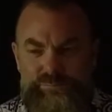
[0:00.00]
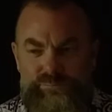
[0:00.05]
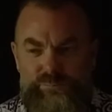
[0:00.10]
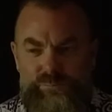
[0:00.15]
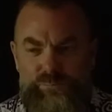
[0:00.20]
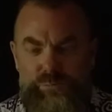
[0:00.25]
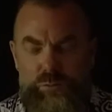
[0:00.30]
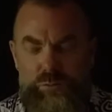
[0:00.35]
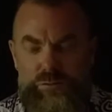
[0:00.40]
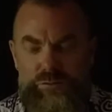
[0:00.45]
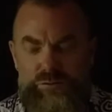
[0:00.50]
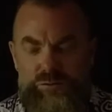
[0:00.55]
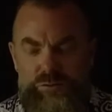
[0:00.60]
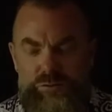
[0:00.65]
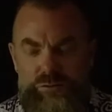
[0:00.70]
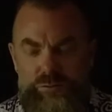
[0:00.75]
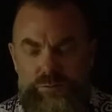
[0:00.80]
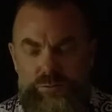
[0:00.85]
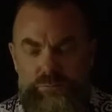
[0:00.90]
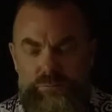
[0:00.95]
Folks, you're
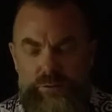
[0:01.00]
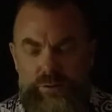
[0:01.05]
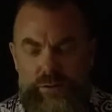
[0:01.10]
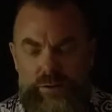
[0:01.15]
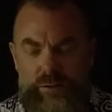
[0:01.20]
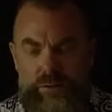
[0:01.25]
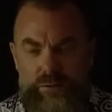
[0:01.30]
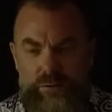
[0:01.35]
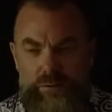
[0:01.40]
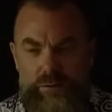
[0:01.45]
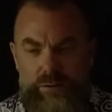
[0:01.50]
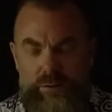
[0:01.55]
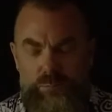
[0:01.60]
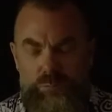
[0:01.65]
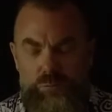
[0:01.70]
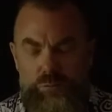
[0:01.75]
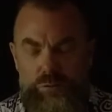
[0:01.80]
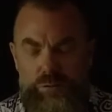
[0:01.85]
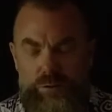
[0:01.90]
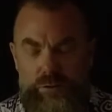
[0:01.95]
doing really good. I'm
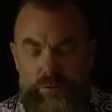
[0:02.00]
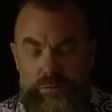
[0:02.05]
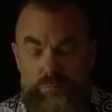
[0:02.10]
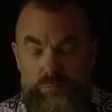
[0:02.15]
really,